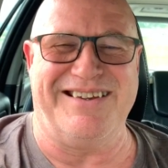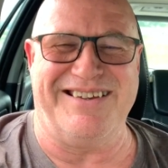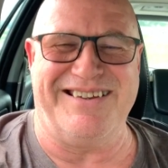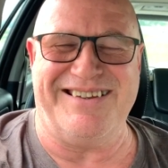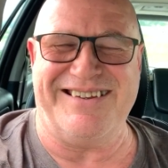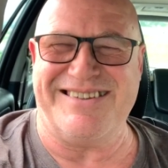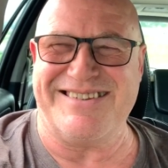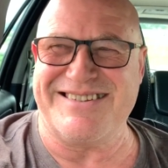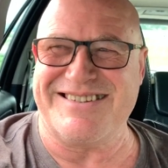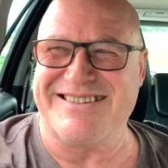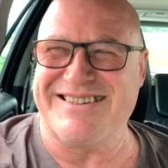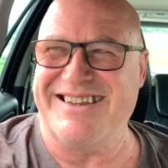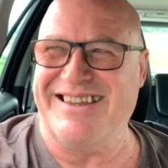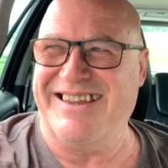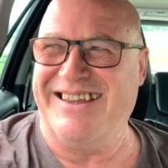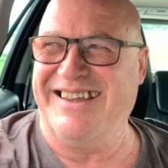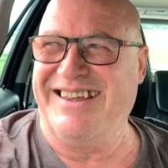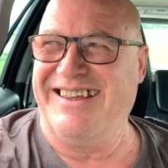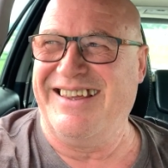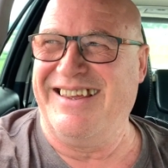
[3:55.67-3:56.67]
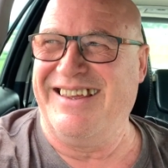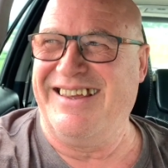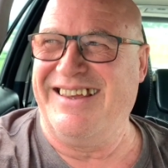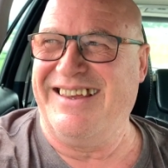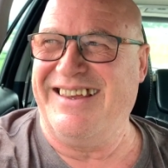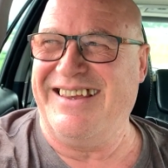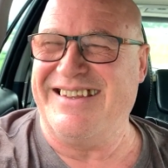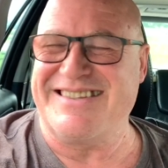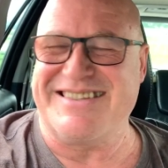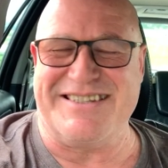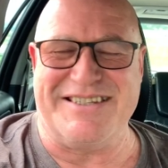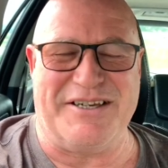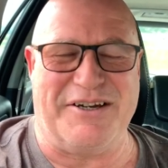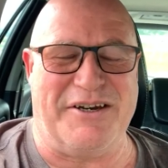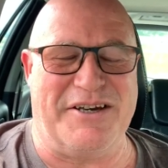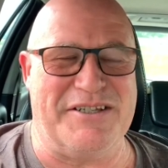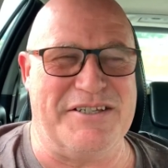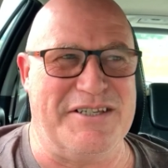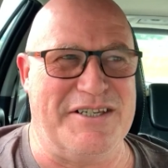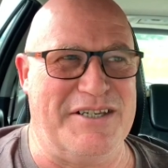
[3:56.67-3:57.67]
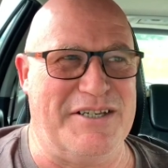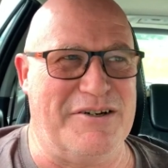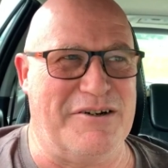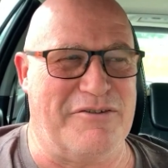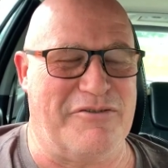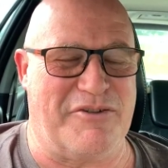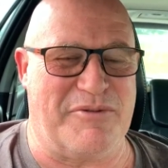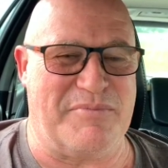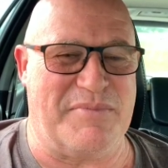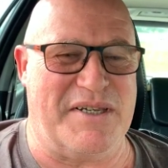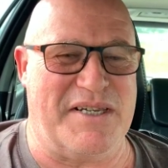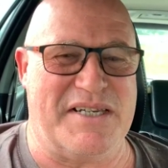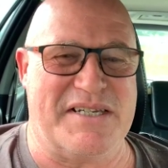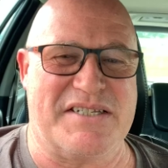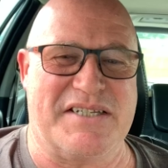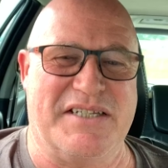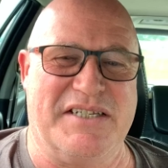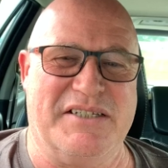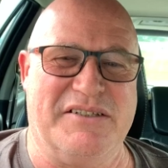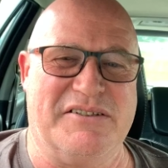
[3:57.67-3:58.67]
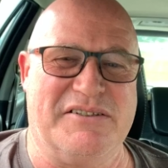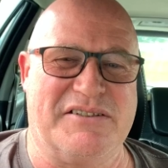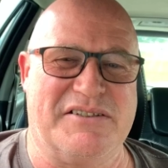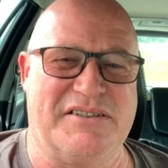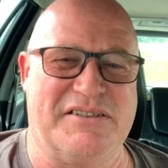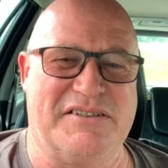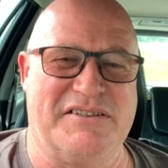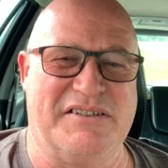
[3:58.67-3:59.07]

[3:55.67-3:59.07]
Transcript: It's the idea of it being sealed